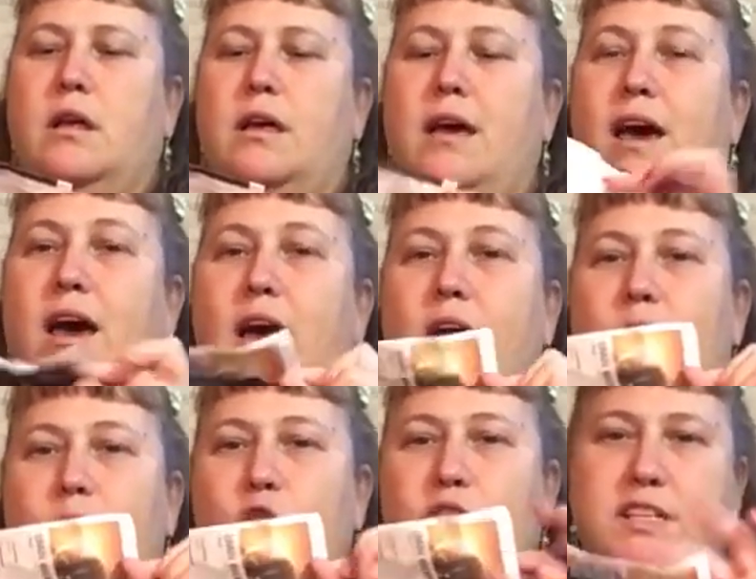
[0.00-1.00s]
Ah,
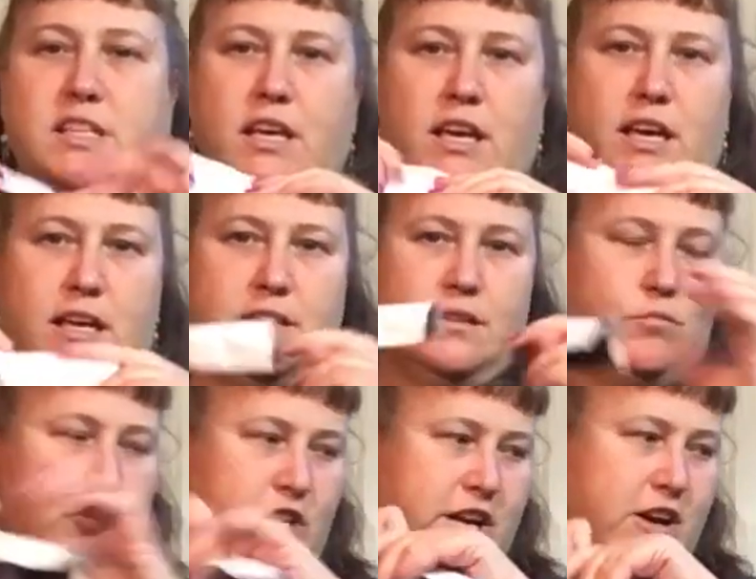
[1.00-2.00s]
movie ticket, the
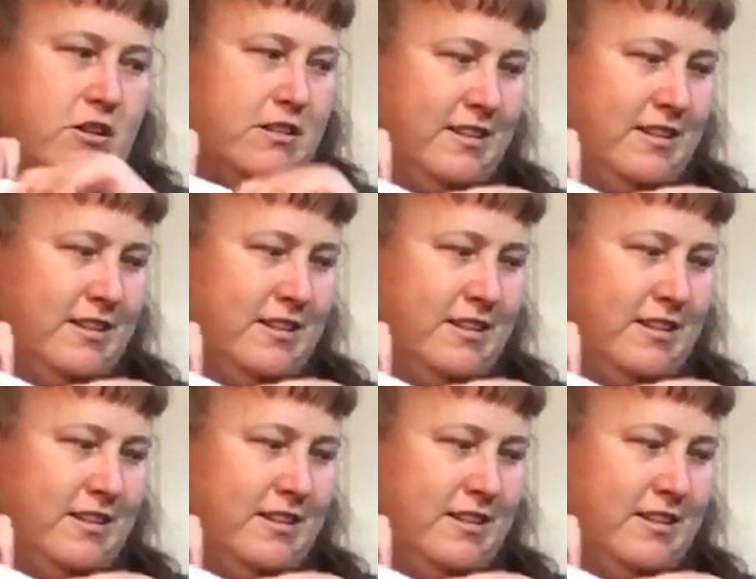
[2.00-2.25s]
printout.